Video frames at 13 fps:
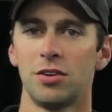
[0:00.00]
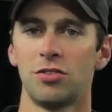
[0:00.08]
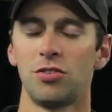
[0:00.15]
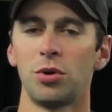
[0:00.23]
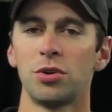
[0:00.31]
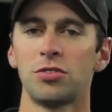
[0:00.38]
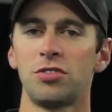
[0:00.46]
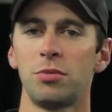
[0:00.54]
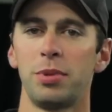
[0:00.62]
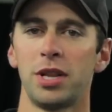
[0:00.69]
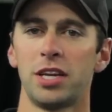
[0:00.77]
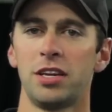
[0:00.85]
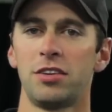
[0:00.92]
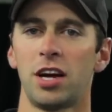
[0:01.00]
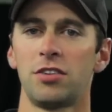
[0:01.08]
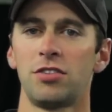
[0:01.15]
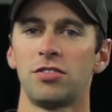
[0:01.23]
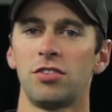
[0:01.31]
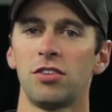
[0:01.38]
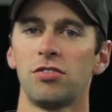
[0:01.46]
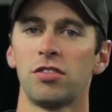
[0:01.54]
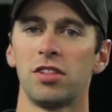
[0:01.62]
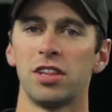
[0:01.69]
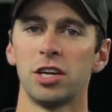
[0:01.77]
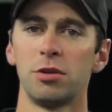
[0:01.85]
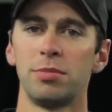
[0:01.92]
Shoulder stability touches. This is
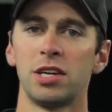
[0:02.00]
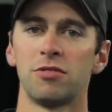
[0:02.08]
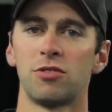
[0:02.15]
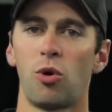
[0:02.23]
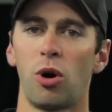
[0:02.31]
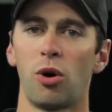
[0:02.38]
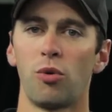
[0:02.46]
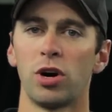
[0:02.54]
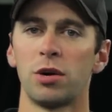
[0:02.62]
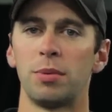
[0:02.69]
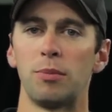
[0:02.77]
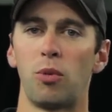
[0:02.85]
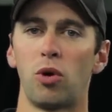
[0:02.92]
a little bit of core work, but